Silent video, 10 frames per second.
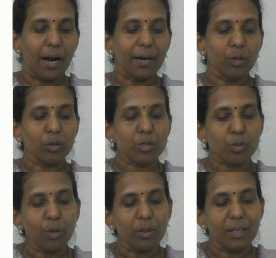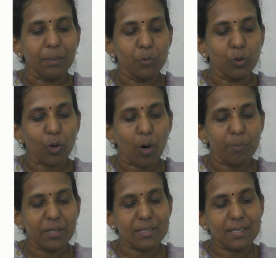And also the immune
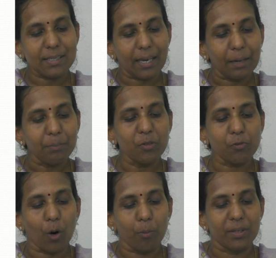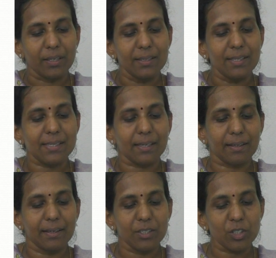complexes can be formed in the
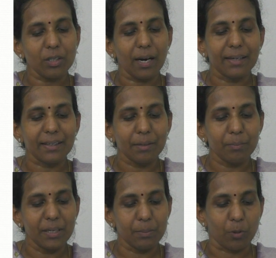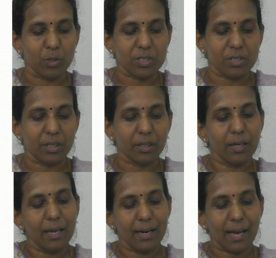circulation and can be deposited.
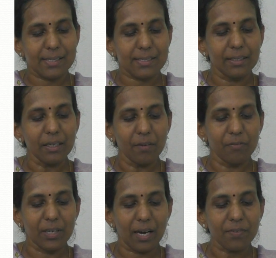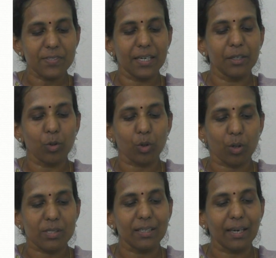Lastly, we have
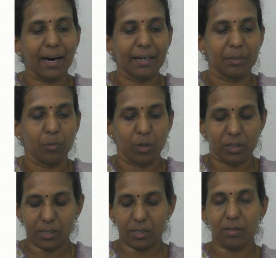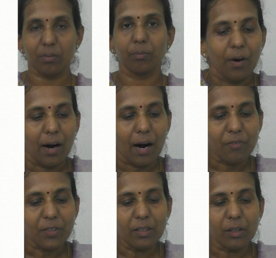cytotoxic antibodies.
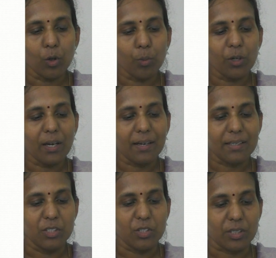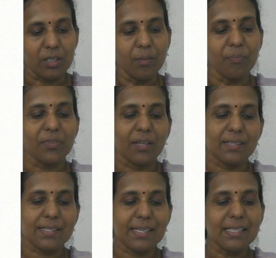After the glomerular injury,
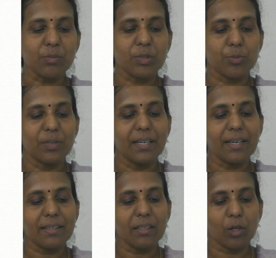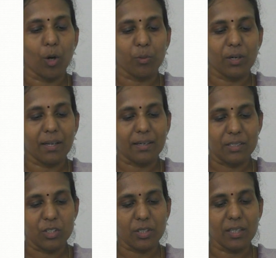the cells which mediate the glomerular
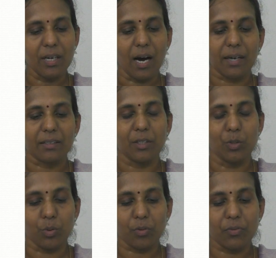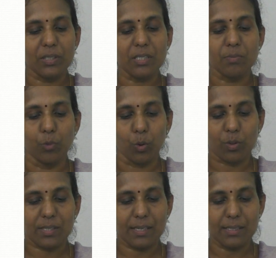injury are the neutrophils,
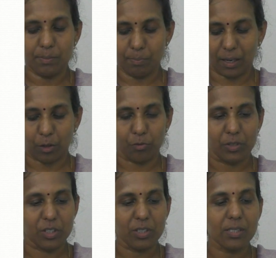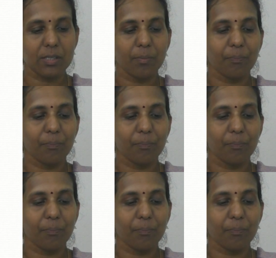monocytes, macrophages.